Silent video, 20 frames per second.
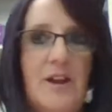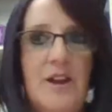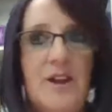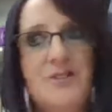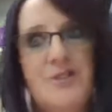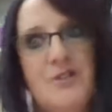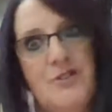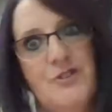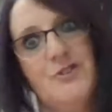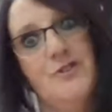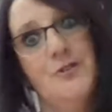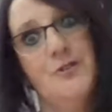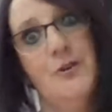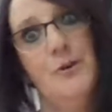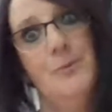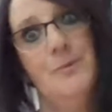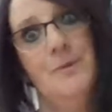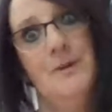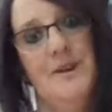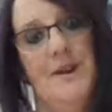It's a
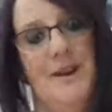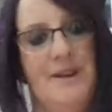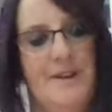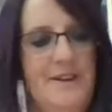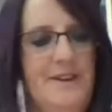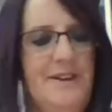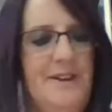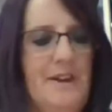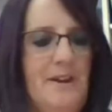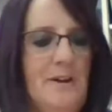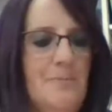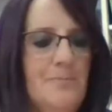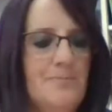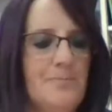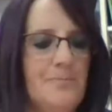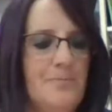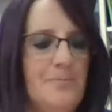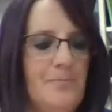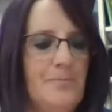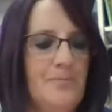stupid idea.
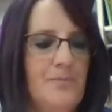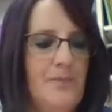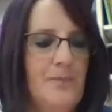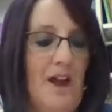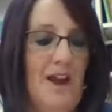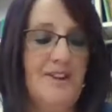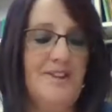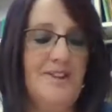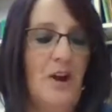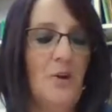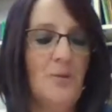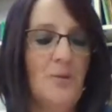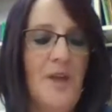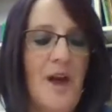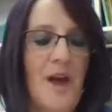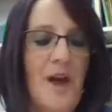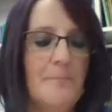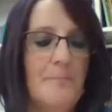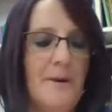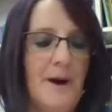I doubt
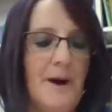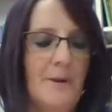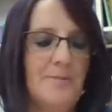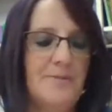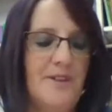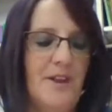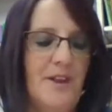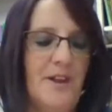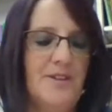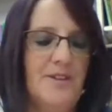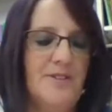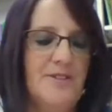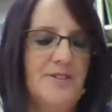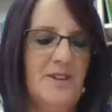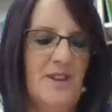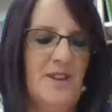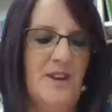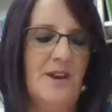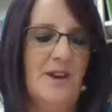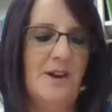that, Bob
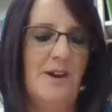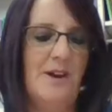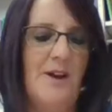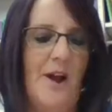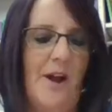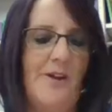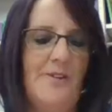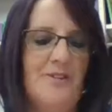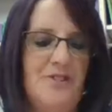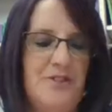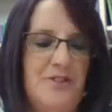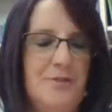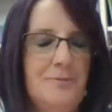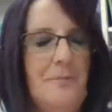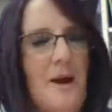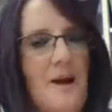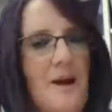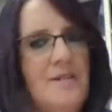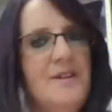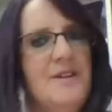says.
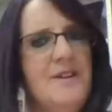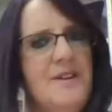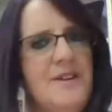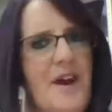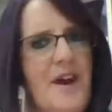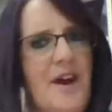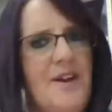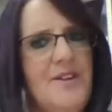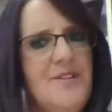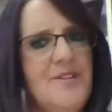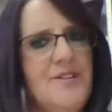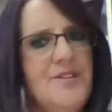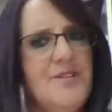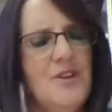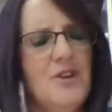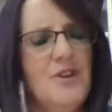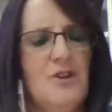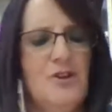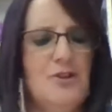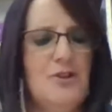Smelly,
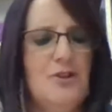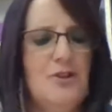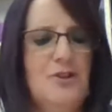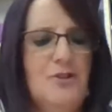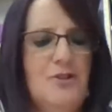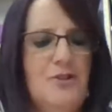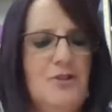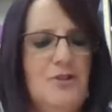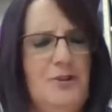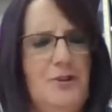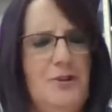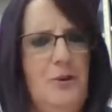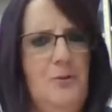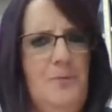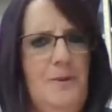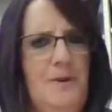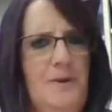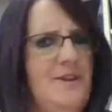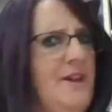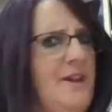yes.
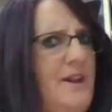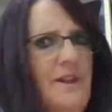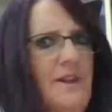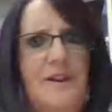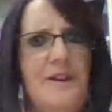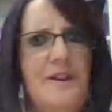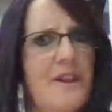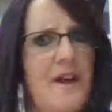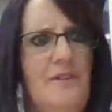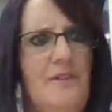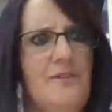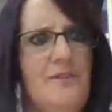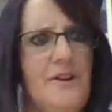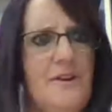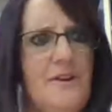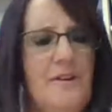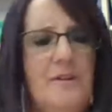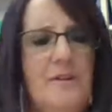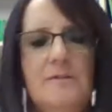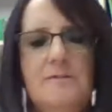Stupid,
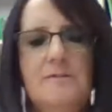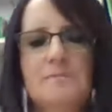never.